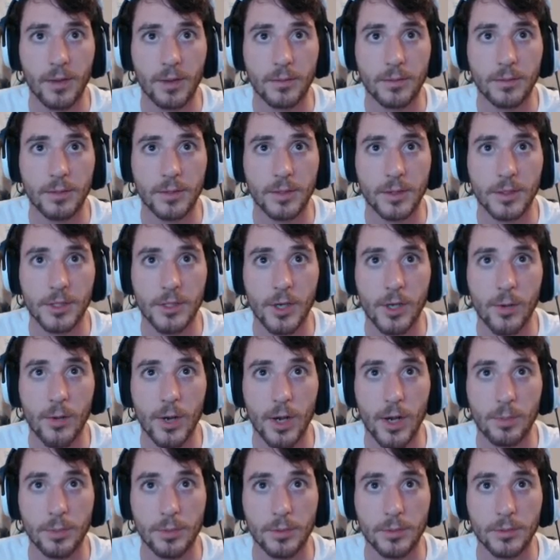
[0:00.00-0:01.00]
Let's go
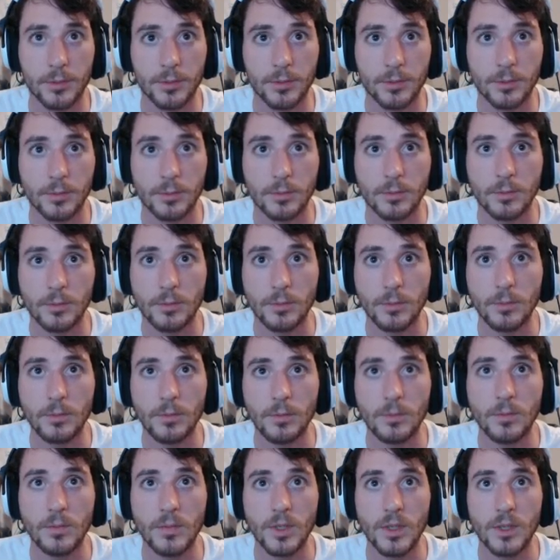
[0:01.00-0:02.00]
up.
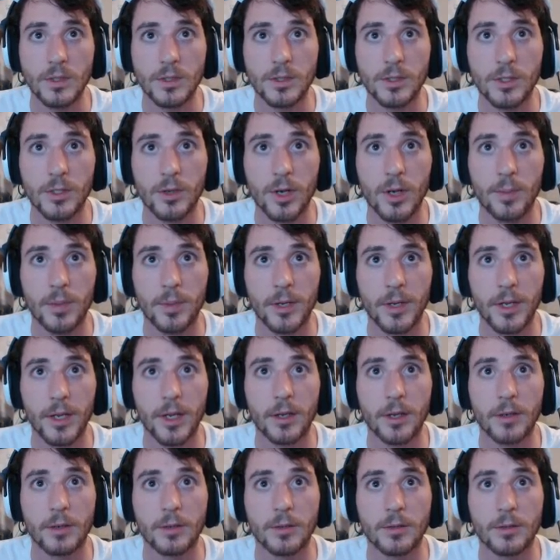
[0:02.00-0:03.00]
Let's go up
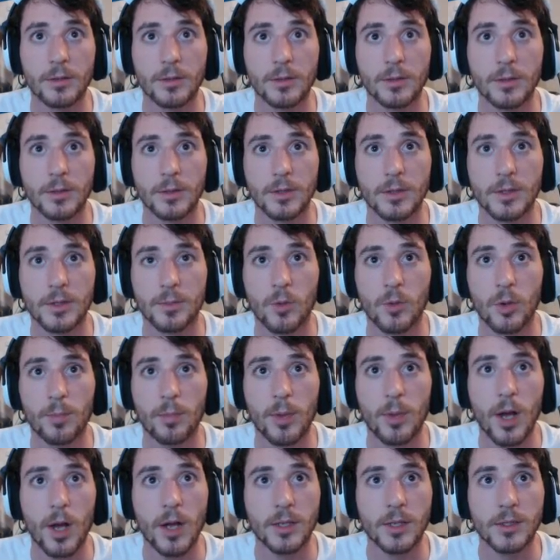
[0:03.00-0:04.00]
again. Some more
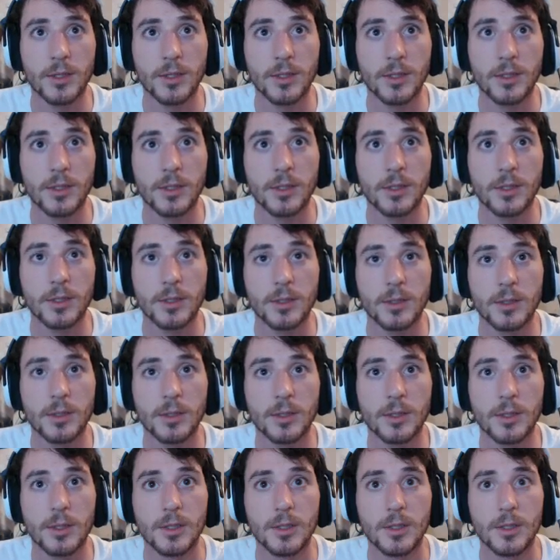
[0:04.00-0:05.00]
boxes.
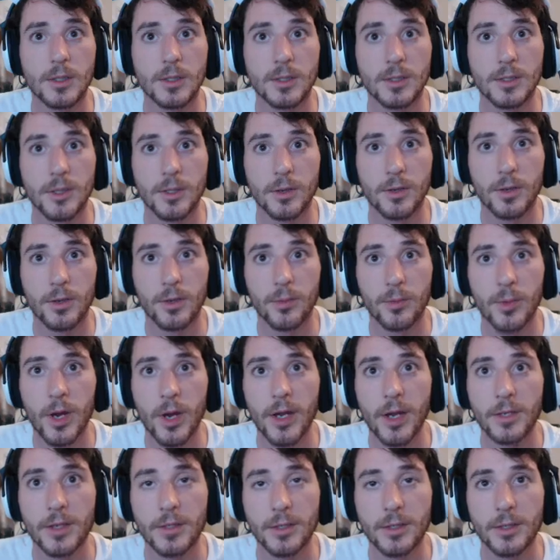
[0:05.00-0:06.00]
Let's go to the
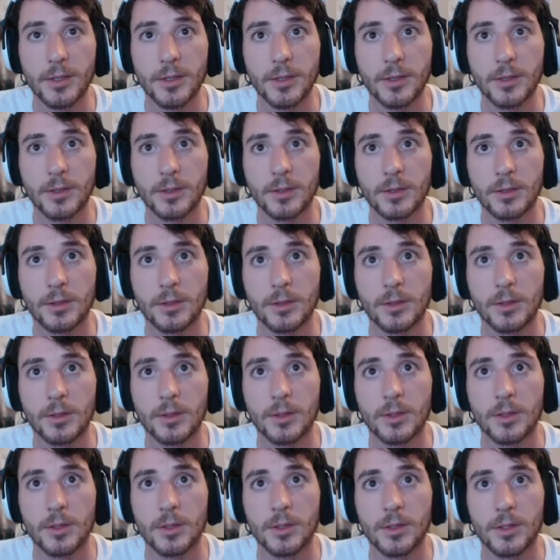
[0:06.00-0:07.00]
right.
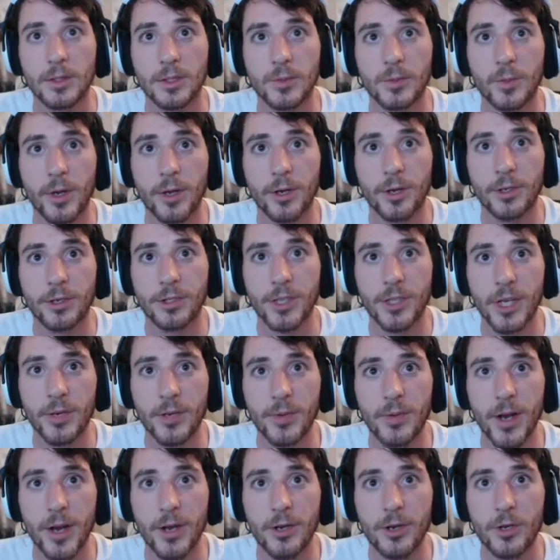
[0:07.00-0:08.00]
There's weird
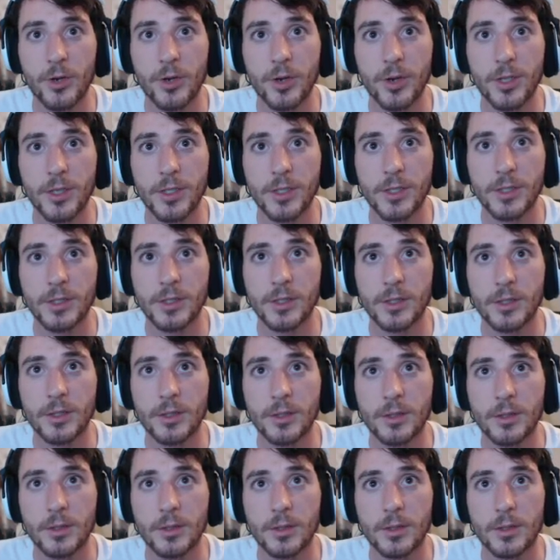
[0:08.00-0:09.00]
generator noises.
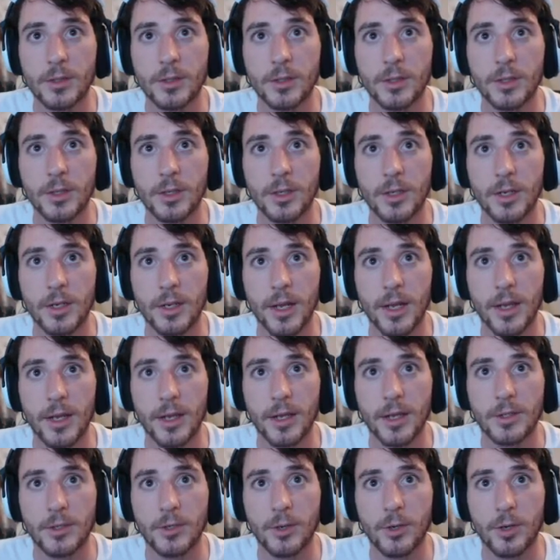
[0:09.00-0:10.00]
Can I,
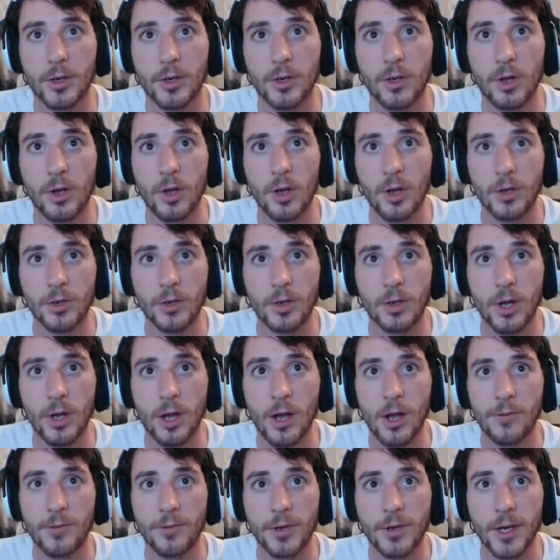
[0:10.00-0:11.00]
like, turn it on or
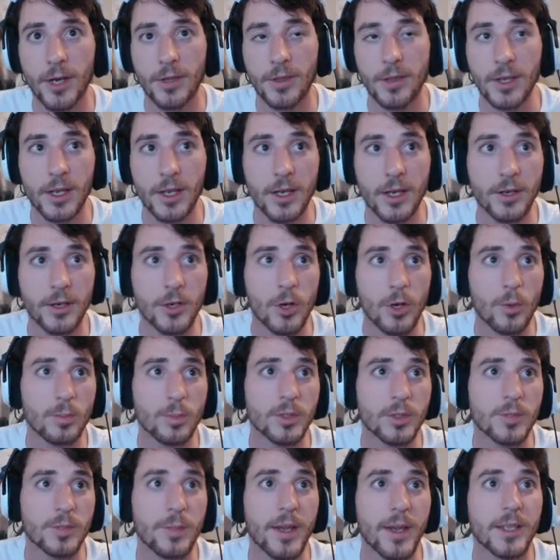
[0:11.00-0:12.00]
off or anything? Nope,
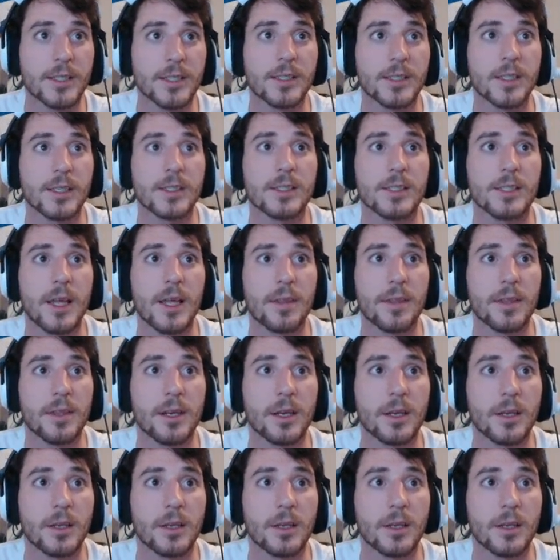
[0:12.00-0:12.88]
space does nothing.